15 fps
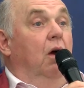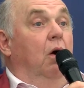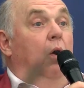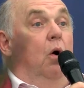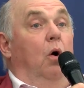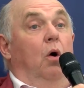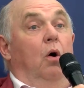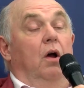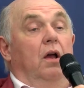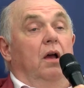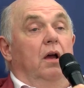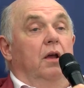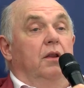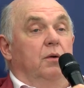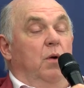or
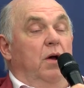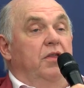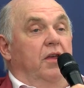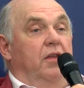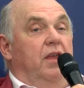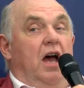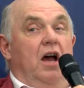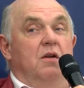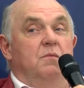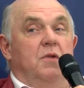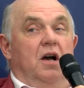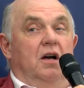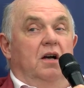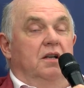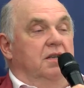the one that the Home
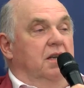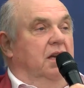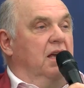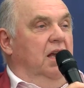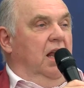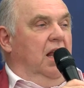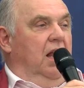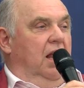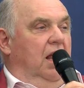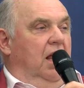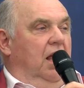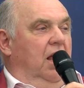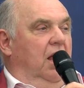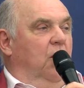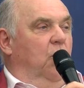Guard
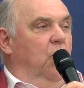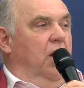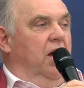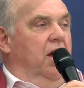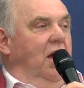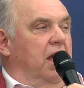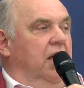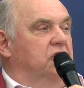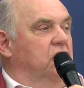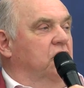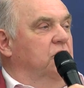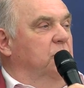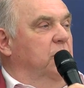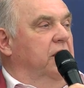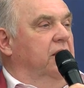were
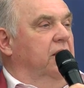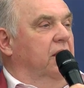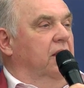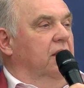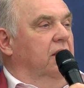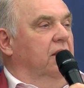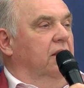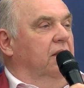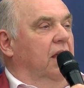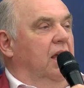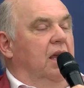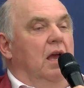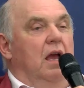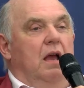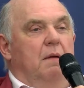issued with
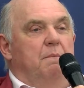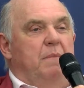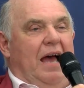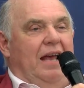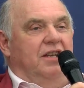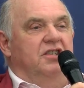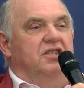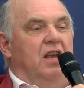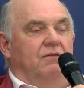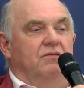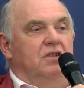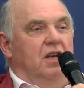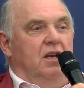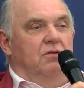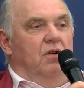the Pattern
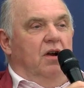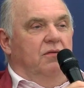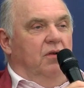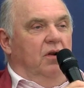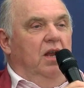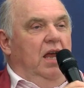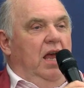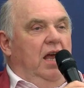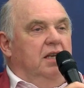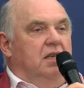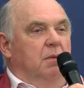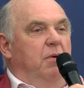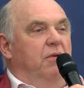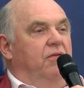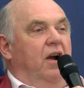17 rifle. To
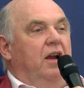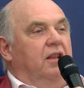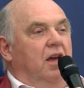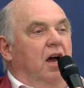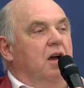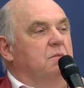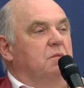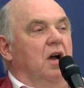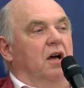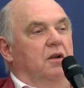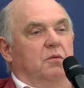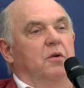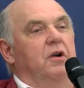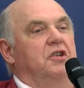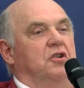be frank, the Home Guard
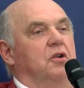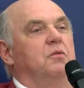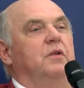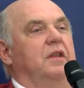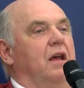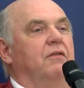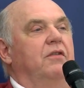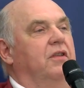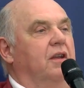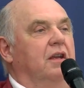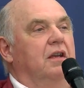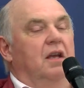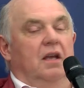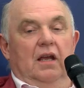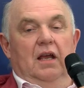were issued with
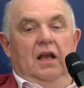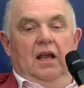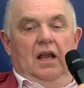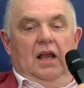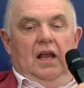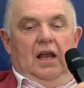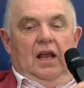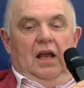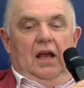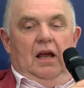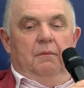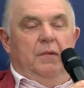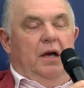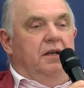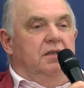everything.
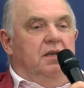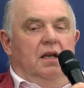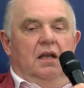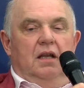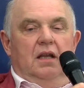But